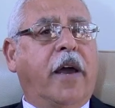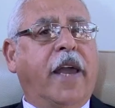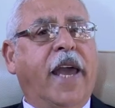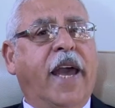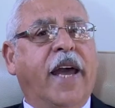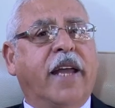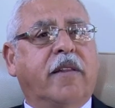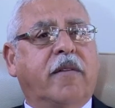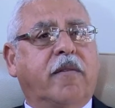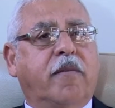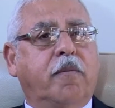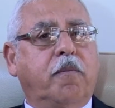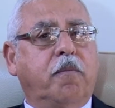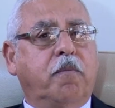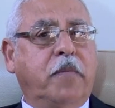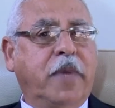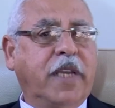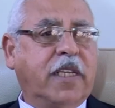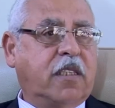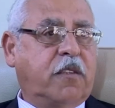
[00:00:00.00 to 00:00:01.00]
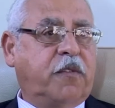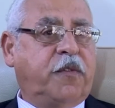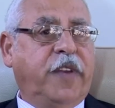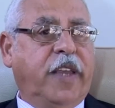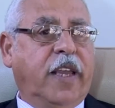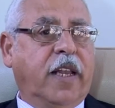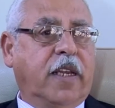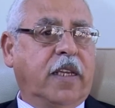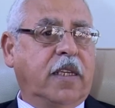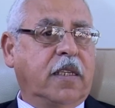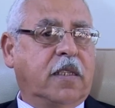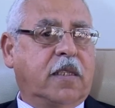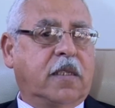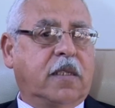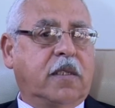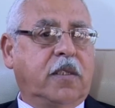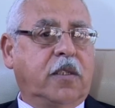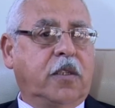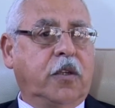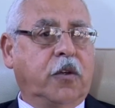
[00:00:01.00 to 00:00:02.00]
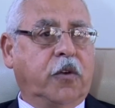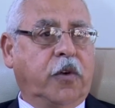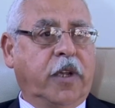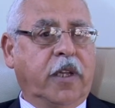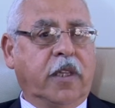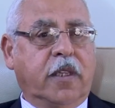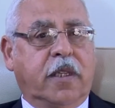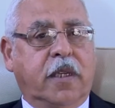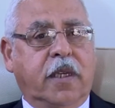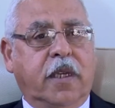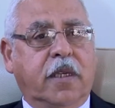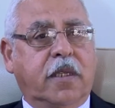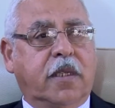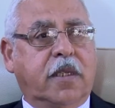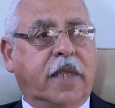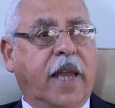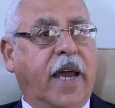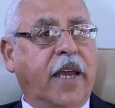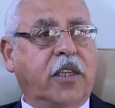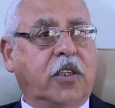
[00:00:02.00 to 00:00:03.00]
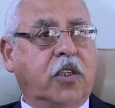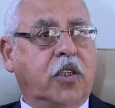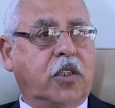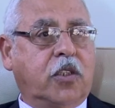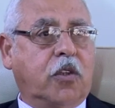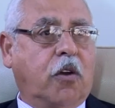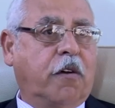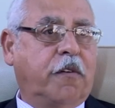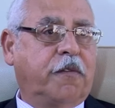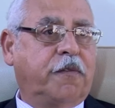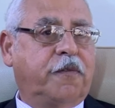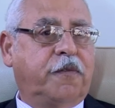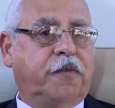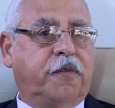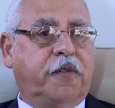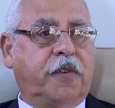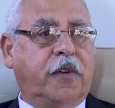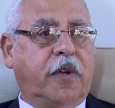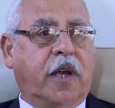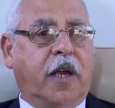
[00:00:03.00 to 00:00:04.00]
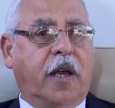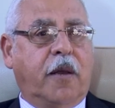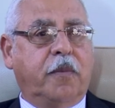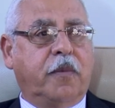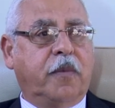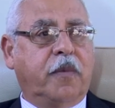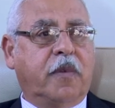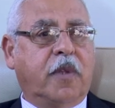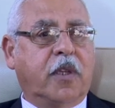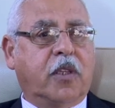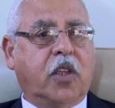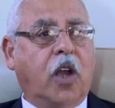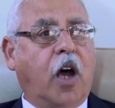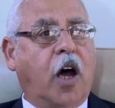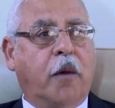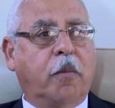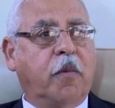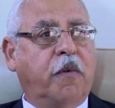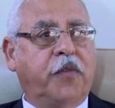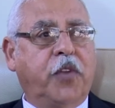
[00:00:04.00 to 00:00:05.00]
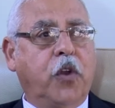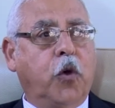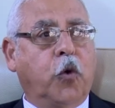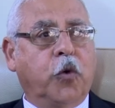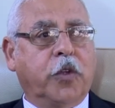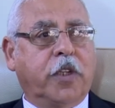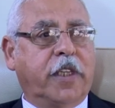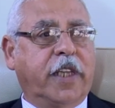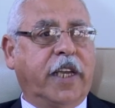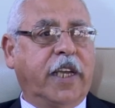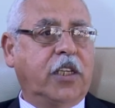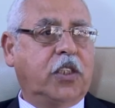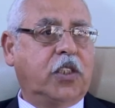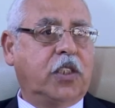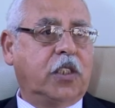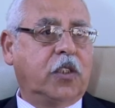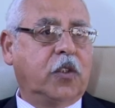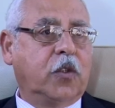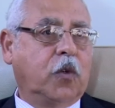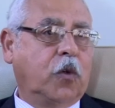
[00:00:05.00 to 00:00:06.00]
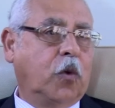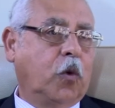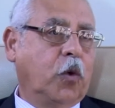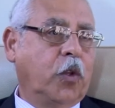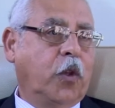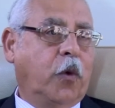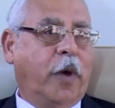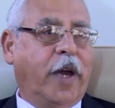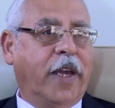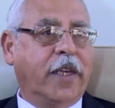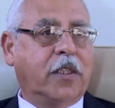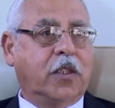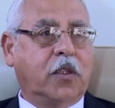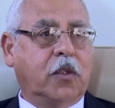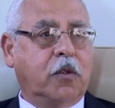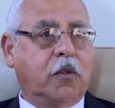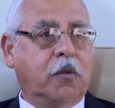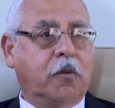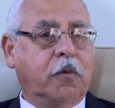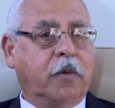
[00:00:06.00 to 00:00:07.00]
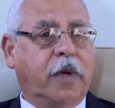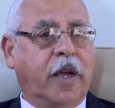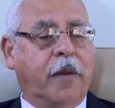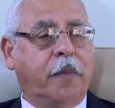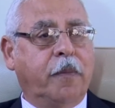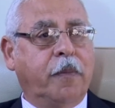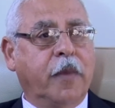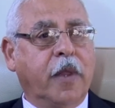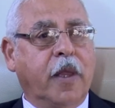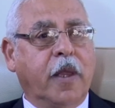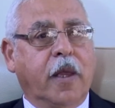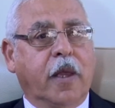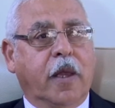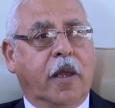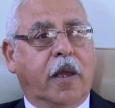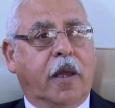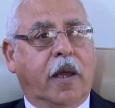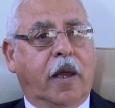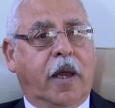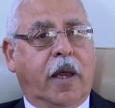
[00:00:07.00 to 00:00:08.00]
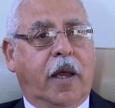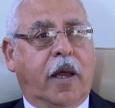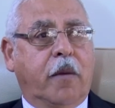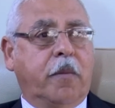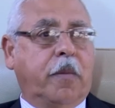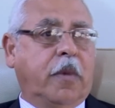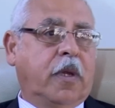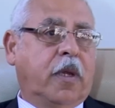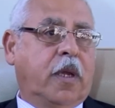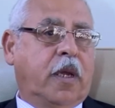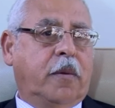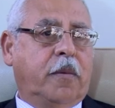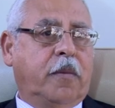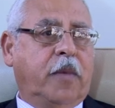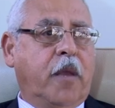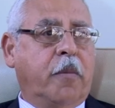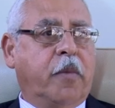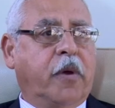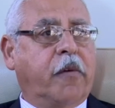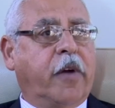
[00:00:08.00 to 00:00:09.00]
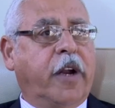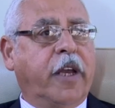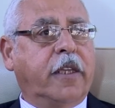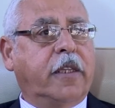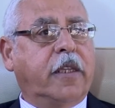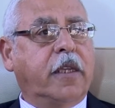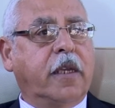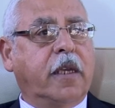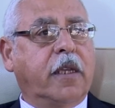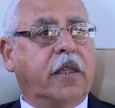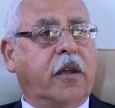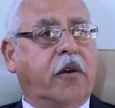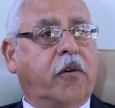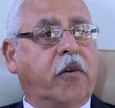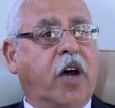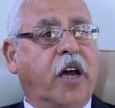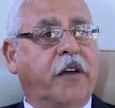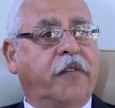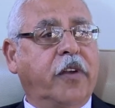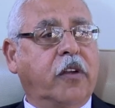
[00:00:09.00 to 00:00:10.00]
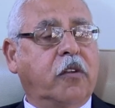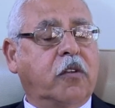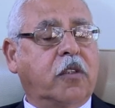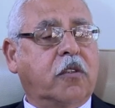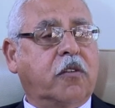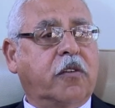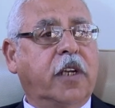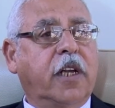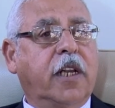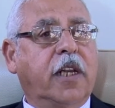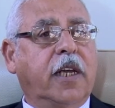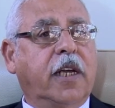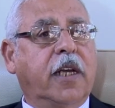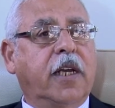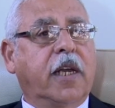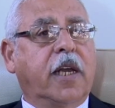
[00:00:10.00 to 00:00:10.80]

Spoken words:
had mixed feelings during the stages of the time of the ordination all the way to emigrating and arriving in Australia.